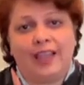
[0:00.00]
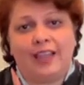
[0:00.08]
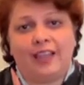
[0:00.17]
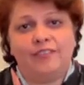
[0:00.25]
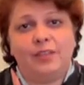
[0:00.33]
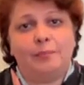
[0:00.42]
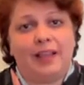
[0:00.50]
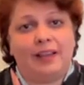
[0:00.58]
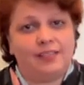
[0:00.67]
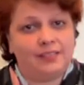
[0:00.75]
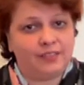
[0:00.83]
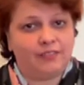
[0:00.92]
have the
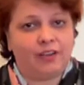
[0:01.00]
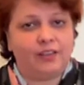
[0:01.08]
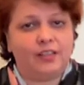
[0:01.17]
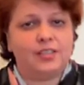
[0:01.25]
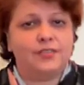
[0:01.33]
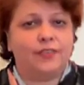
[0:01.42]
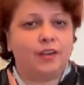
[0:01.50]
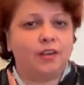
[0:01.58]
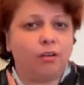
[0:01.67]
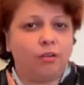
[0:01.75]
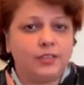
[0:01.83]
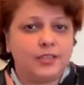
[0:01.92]
balanced advantage
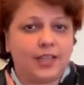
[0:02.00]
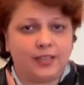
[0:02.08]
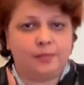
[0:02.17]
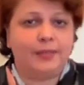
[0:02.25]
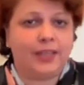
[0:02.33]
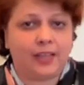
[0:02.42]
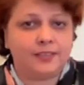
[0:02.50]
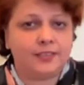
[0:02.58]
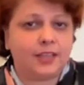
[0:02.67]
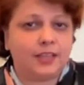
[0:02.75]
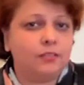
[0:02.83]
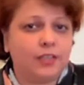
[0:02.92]
fund or the dynamic
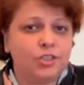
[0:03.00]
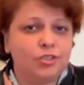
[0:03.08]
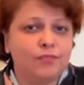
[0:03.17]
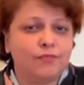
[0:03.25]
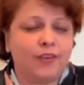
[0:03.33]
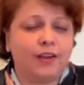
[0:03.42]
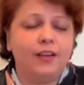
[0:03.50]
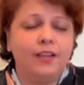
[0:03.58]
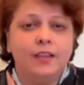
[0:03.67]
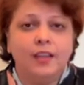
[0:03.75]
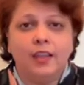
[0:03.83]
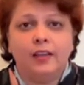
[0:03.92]
asset allocation fund.
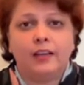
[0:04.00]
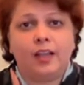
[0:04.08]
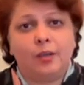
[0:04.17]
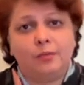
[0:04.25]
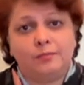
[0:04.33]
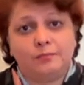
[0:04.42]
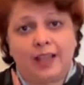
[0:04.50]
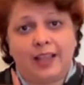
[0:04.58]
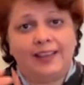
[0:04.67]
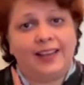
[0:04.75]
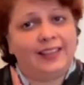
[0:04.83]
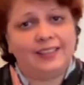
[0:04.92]
Now,
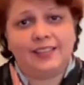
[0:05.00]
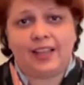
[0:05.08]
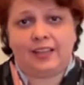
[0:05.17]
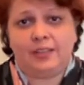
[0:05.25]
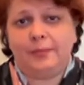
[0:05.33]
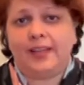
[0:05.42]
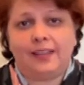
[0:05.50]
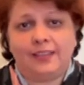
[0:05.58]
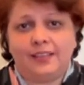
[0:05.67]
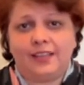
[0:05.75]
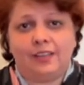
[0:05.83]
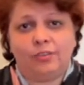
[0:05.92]
I like the dynamic
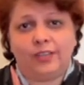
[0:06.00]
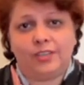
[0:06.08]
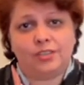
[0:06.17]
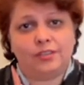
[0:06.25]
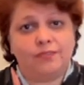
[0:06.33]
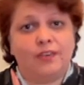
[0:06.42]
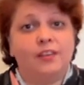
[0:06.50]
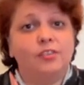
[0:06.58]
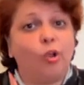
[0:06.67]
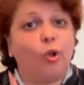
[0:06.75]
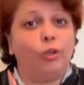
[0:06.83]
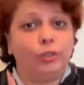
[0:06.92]
asset allocation
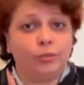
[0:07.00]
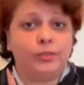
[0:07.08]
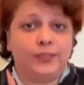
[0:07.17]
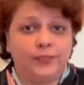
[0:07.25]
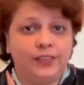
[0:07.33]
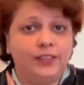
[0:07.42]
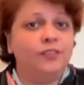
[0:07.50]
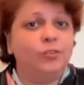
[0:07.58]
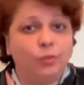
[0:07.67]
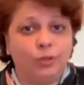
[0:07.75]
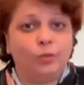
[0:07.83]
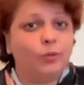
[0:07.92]
funds, although they will give
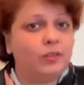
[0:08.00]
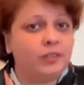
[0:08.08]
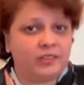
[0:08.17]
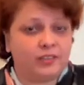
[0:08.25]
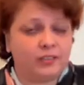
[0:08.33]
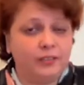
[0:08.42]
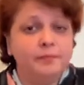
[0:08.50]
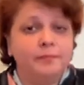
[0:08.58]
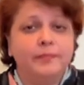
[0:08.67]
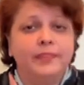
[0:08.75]
you a lower return,